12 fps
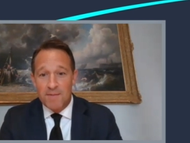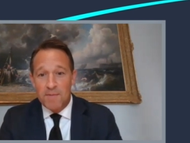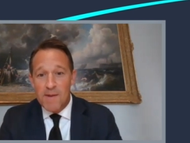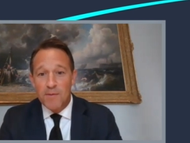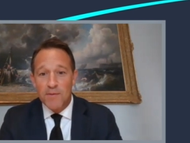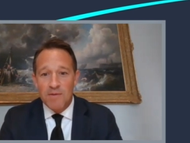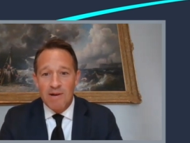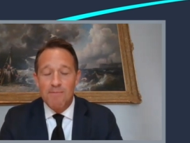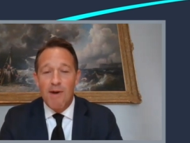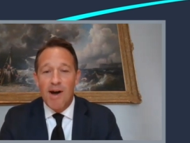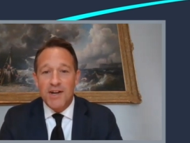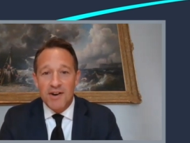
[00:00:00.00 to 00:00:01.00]
mean, people are
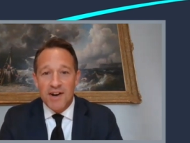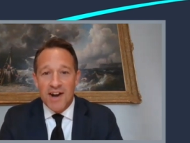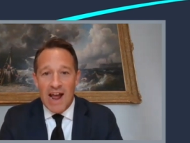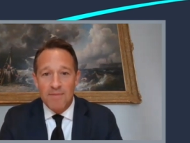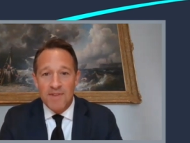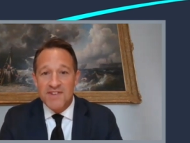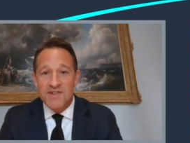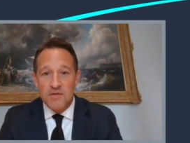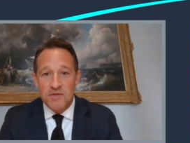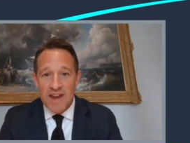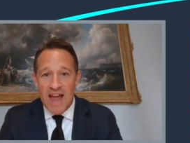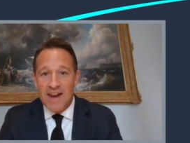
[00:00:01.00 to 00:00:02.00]
exactly. This is sort
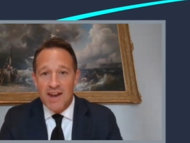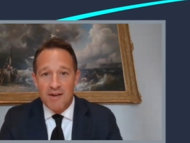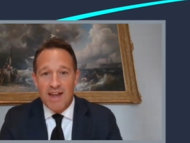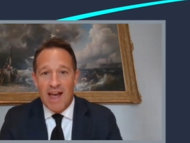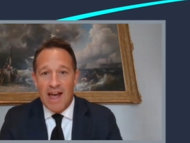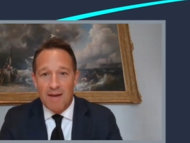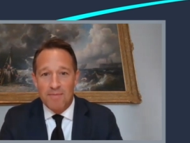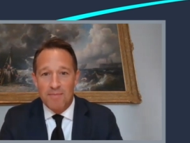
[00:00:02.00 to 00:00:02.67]
of nano cap,